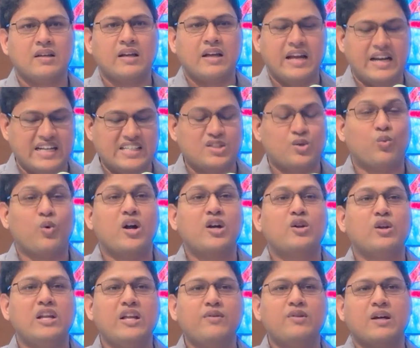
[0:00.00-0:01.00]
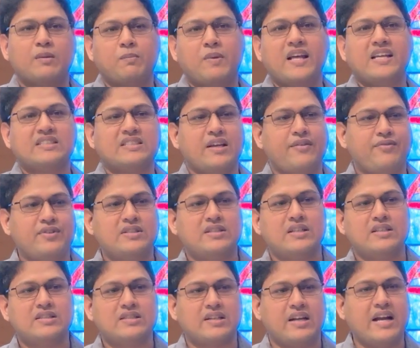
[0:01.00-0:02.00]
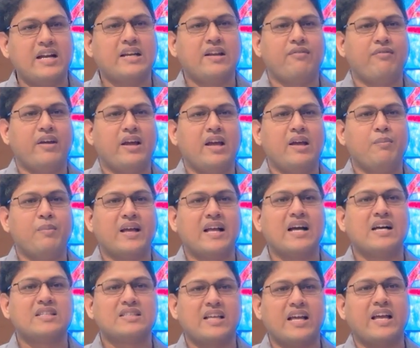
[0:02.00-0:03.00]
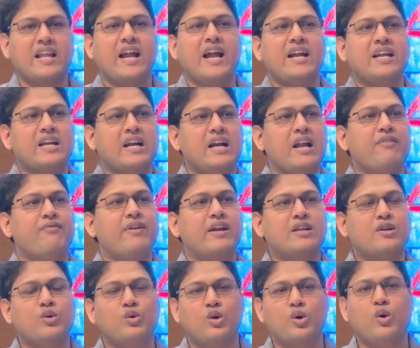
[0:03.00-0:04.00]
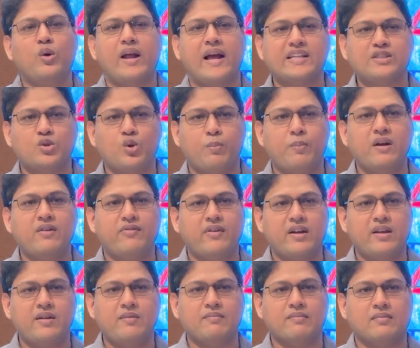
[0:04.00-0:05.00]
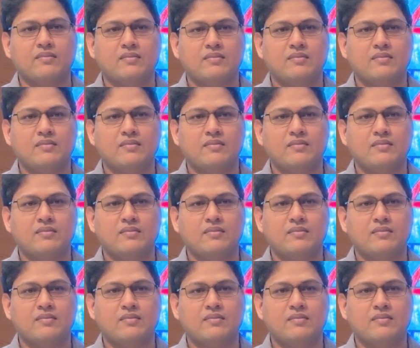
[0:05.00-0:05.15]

He doesn't want to leave that place, Ephesus, right away, because the great and effective door has opened for him.